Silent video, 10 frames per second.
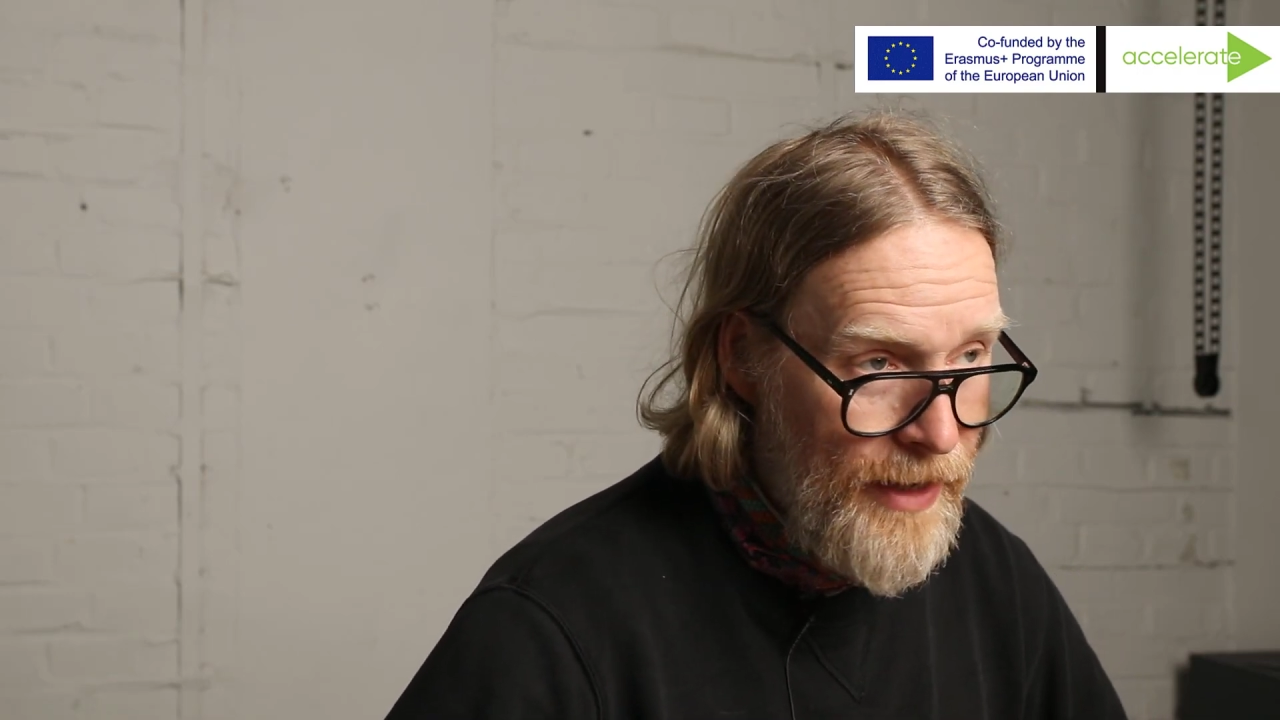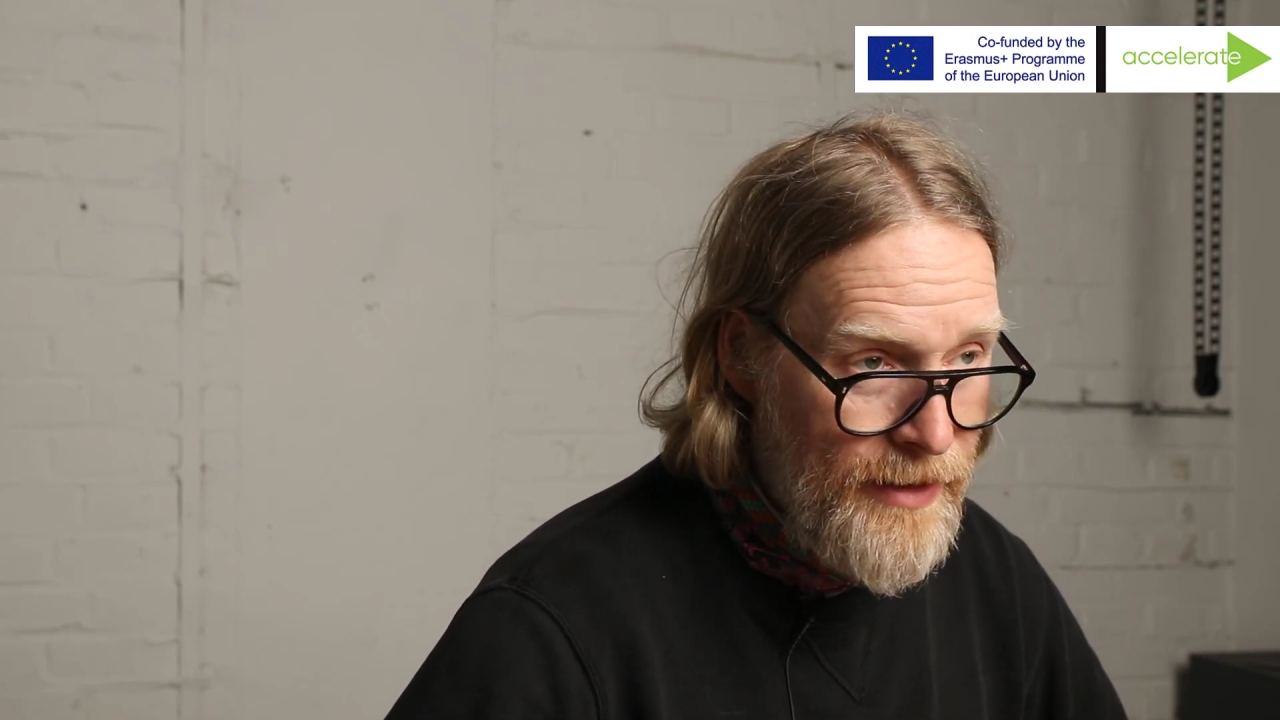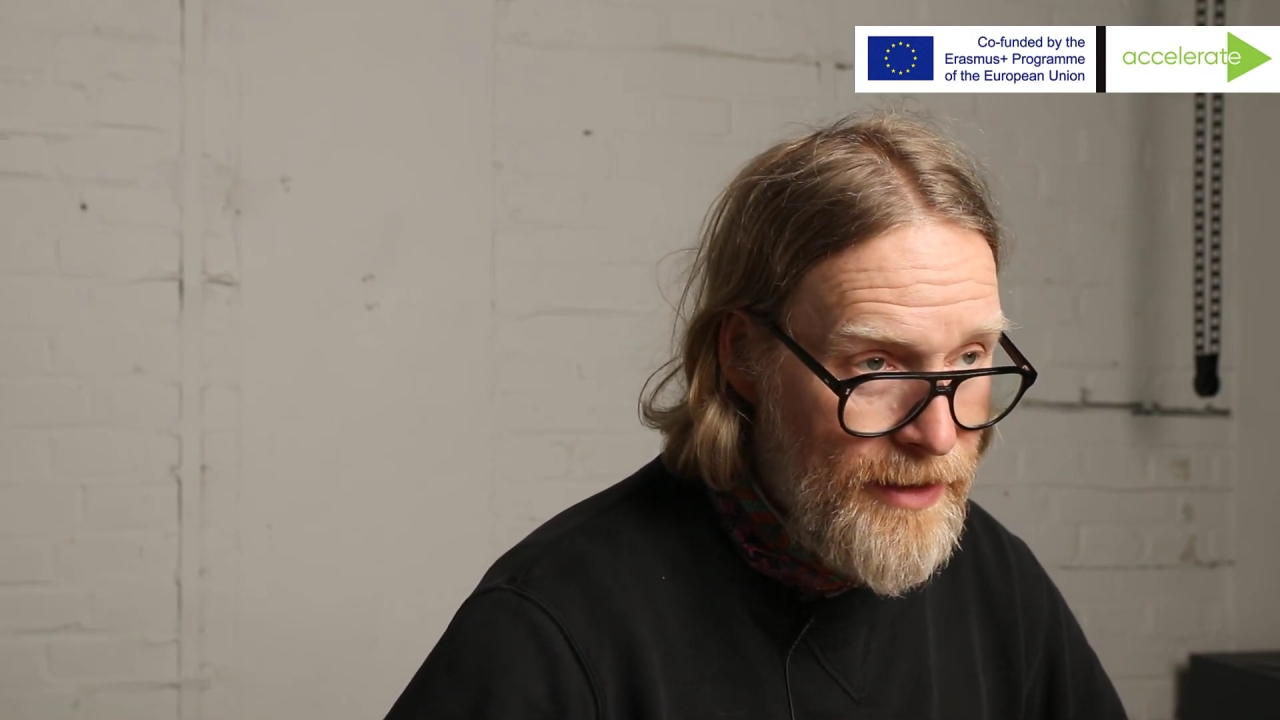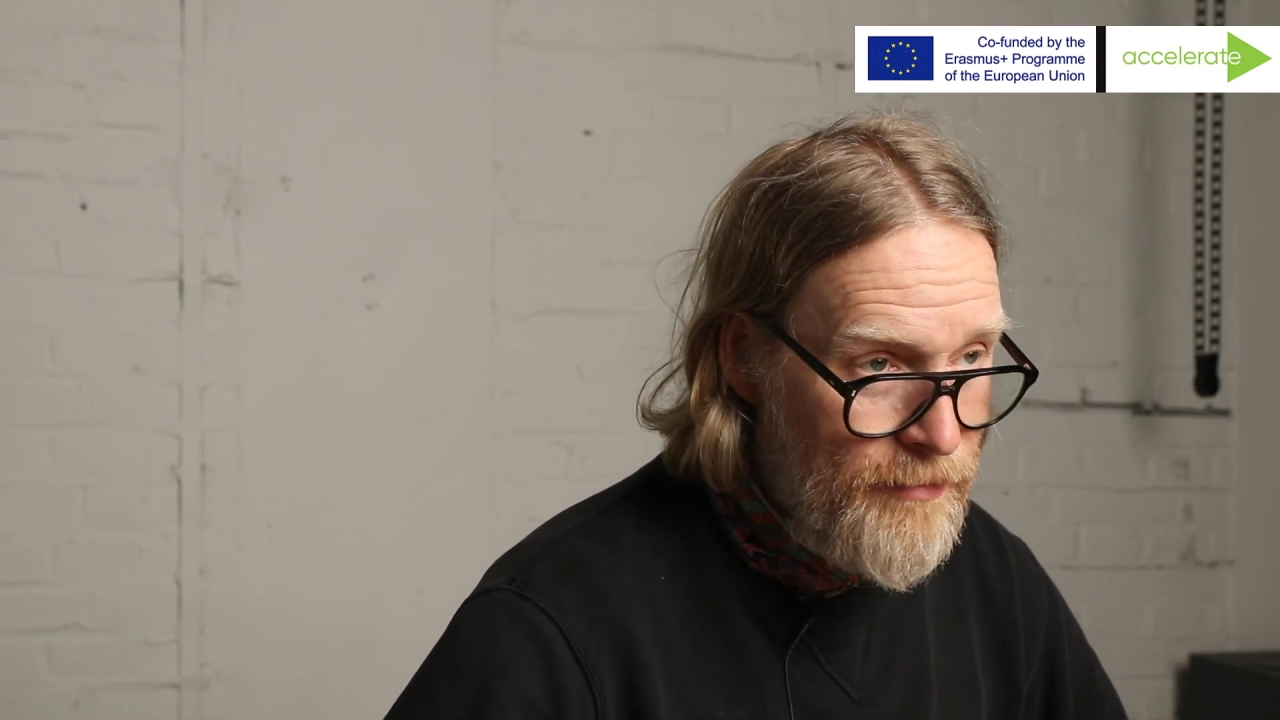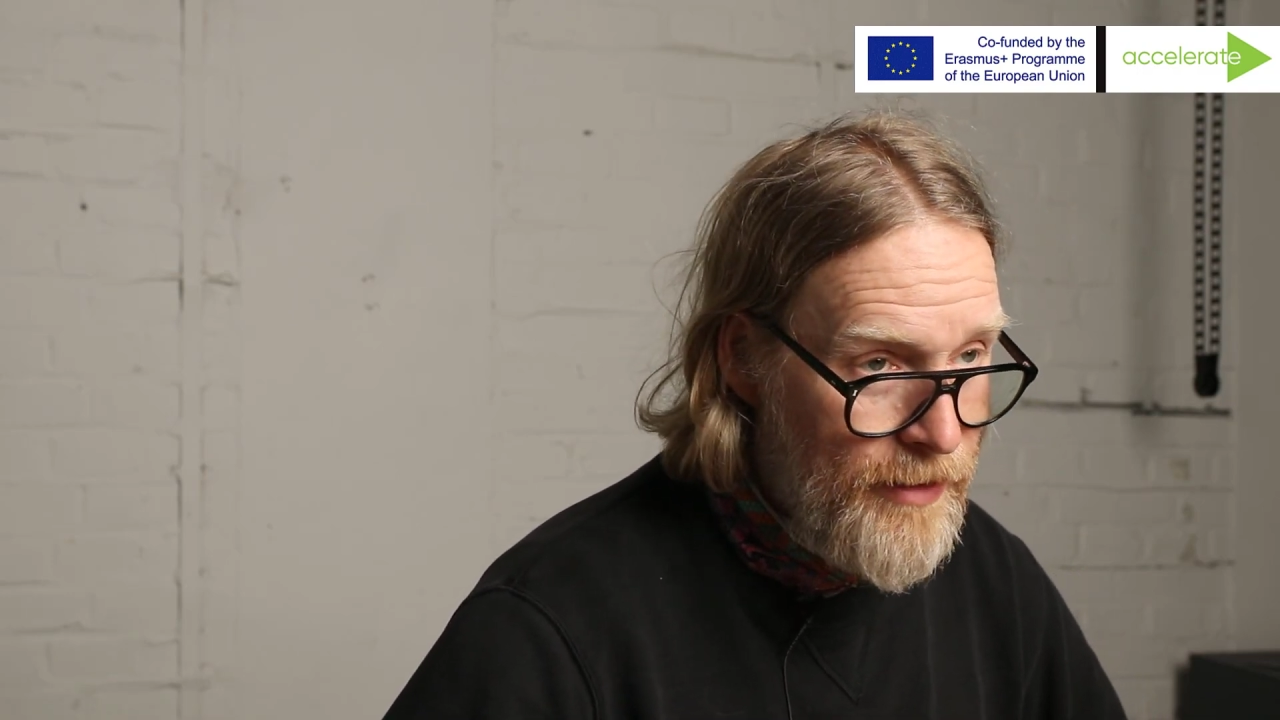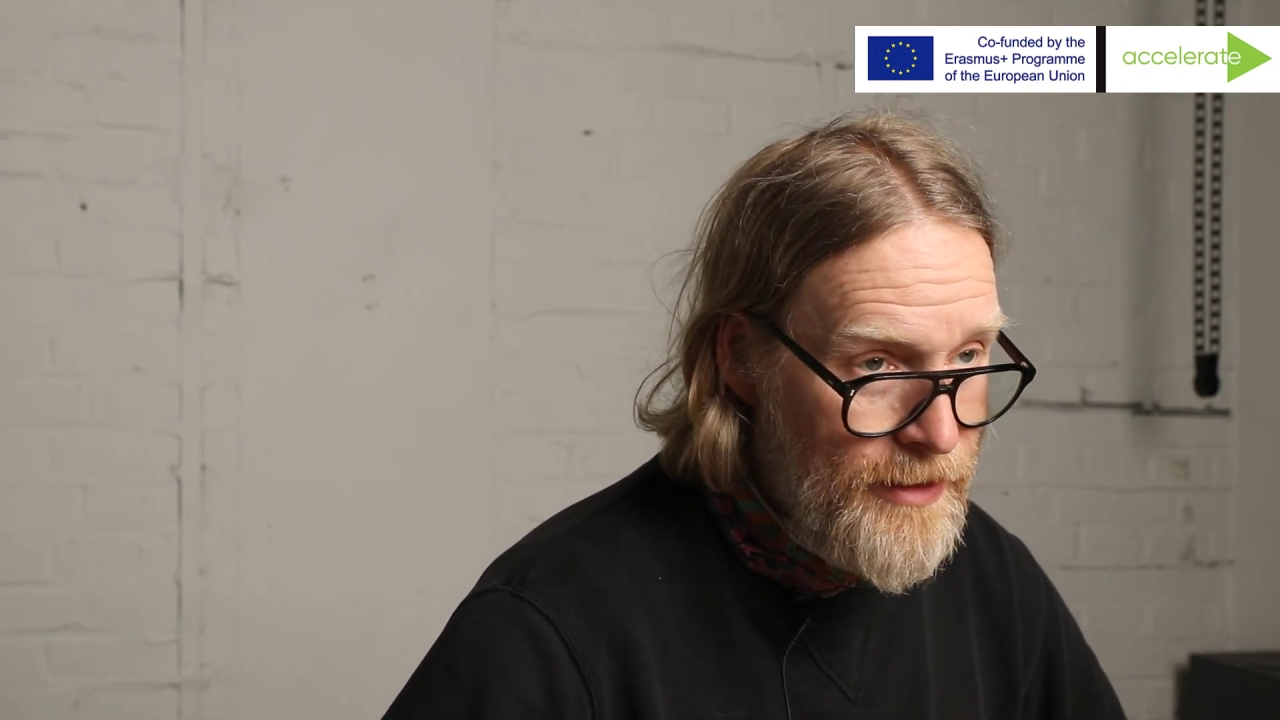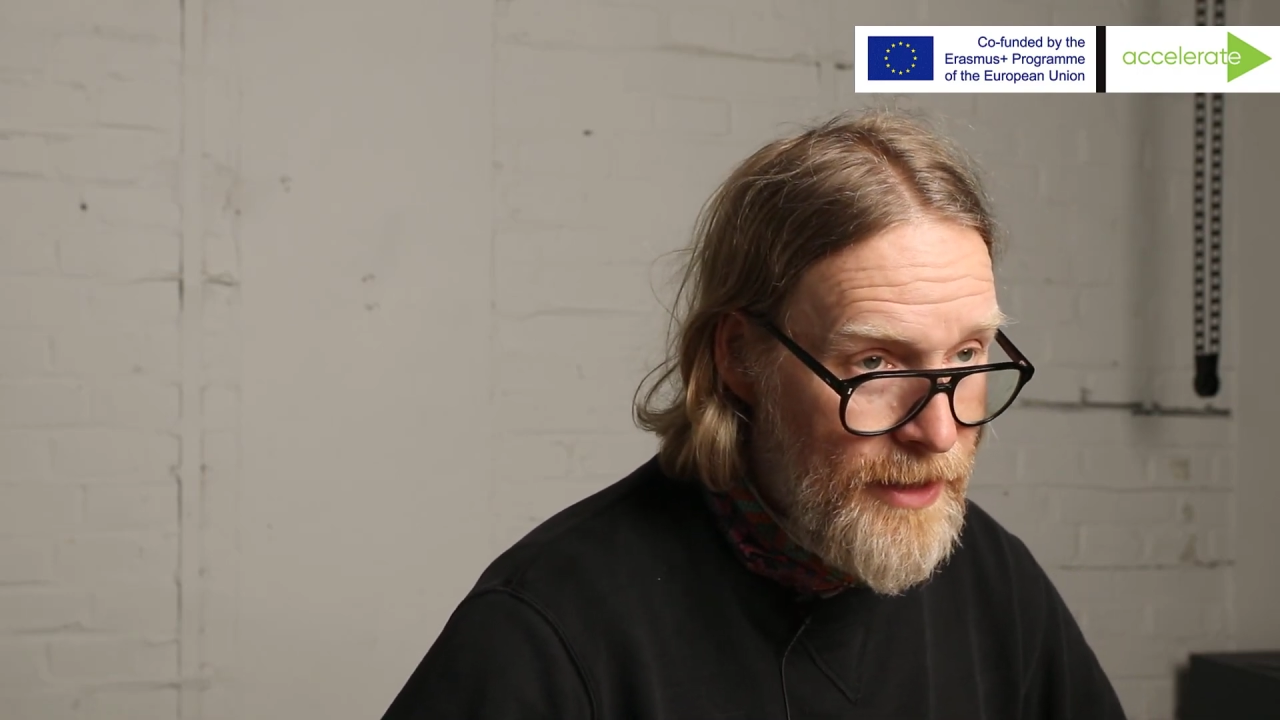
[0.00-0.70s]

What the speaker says: endeavouring